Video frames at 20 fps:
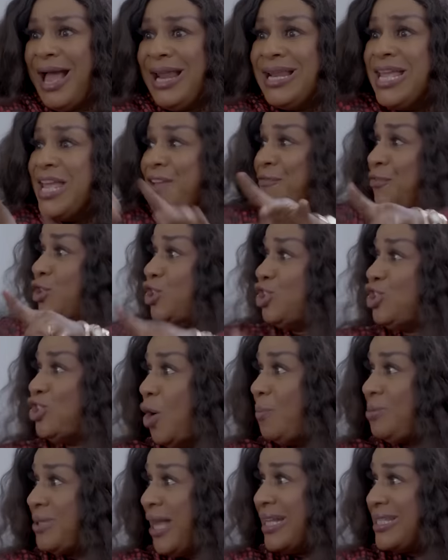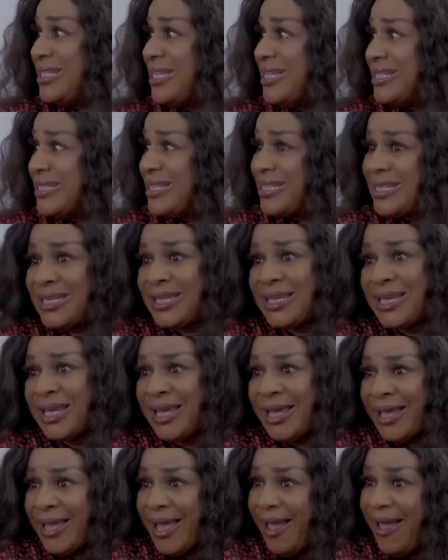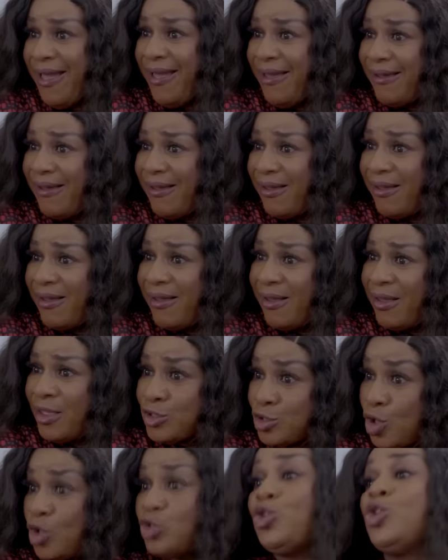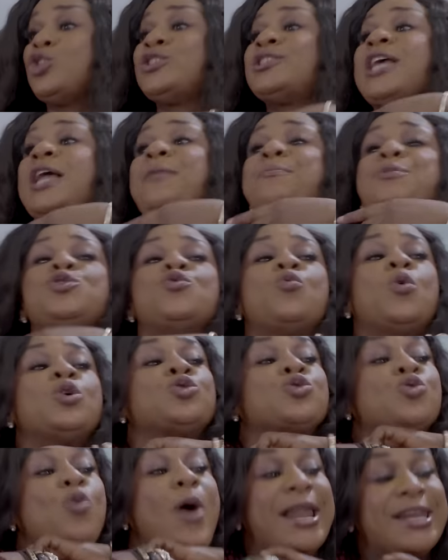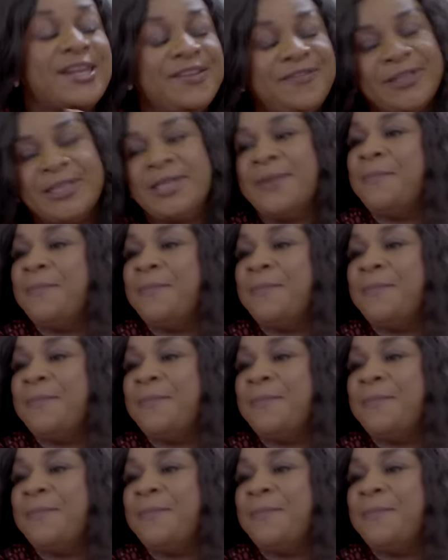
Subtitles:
And he even jumped at it. So just tell me you want to go and live in